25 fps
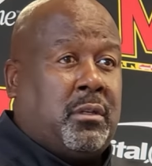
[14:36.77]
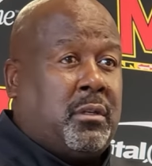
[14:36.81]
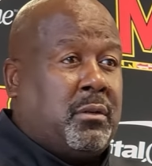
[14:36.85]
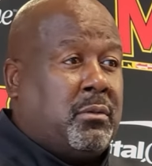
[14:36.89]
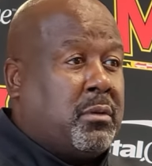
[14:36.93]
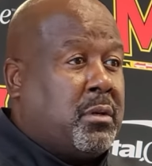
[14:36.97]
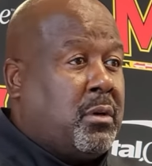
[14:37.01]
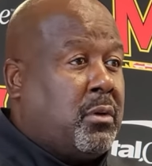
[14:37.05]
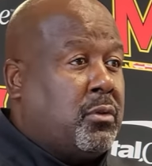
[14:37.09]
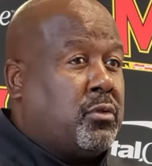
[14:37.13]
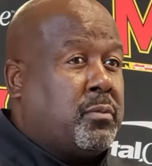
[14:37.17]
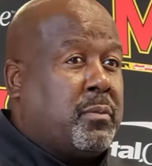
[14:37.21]
You
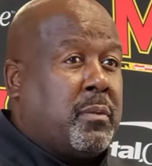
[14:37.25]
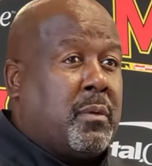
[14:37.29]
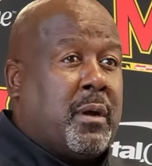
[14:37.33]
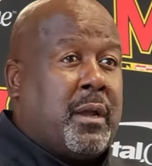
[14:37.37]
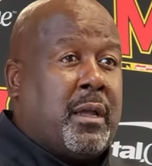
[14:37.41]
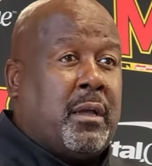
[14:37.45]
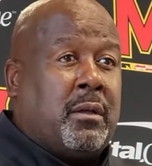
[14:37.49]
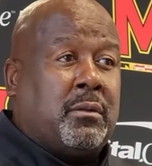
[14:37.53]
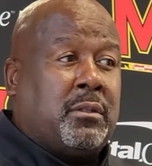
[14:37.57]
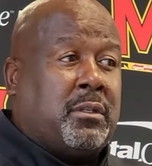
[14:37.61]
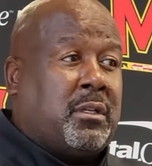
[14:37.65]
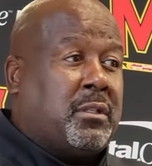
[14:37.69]
know, Coach
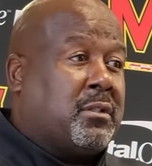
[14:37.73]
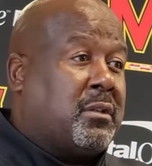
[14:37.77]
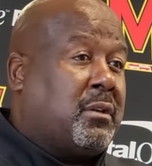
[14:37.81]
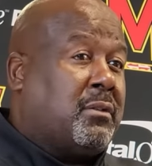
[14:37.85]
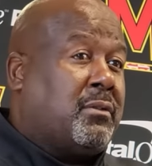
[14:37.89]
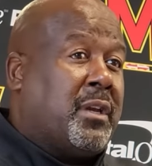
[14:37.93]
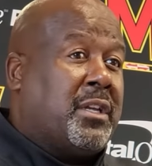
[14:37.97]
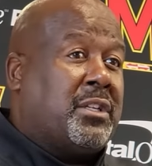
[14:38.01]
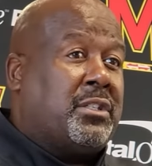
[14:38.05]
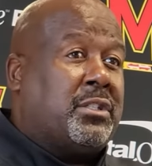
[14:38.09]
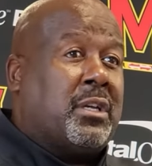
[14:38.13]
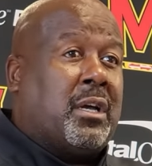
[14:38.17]
Brown does a
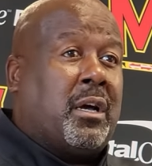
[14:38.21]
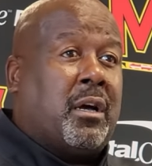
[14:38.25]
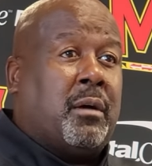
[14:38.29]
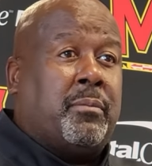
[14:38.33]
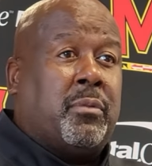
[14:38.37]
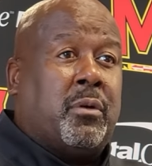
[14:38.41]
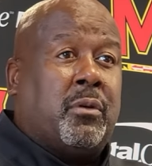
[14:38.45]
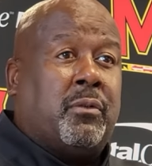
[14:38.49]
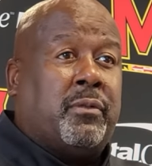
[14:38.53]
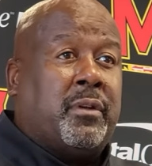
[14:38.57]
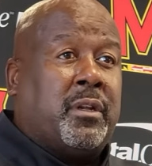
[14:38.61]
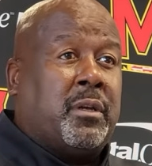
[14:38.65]
great
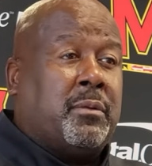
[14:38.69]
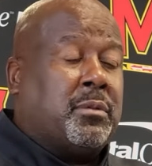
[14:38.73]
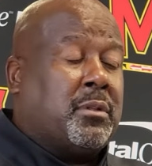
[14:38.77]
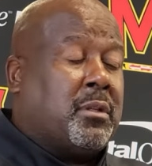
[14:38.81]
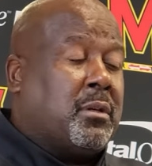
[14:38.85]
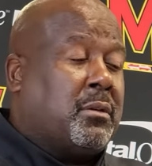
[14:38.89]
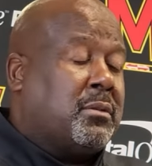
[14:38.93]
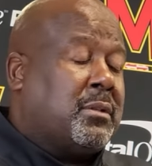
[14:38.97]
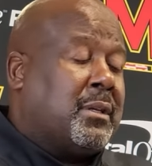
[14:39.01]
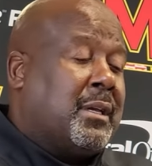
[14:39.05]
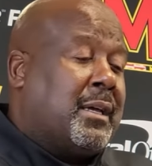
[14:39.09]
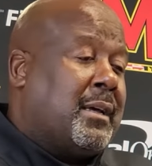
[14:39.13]
job over there with
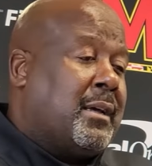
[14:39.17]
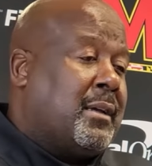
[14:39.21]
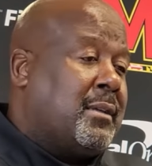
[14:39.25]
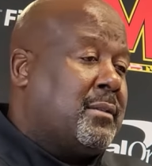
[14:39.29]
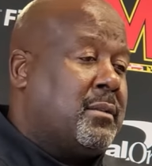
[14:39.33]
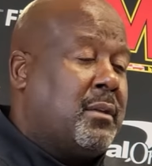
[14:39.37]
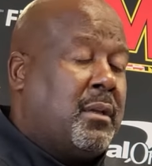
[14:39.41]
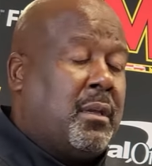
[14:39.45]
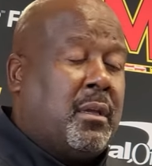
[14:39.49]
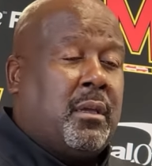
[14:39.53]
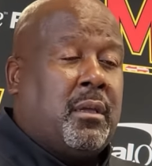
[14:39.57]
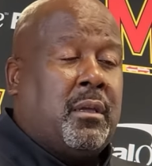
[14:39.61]
those
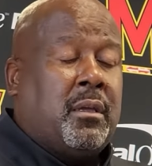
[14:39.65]
guys.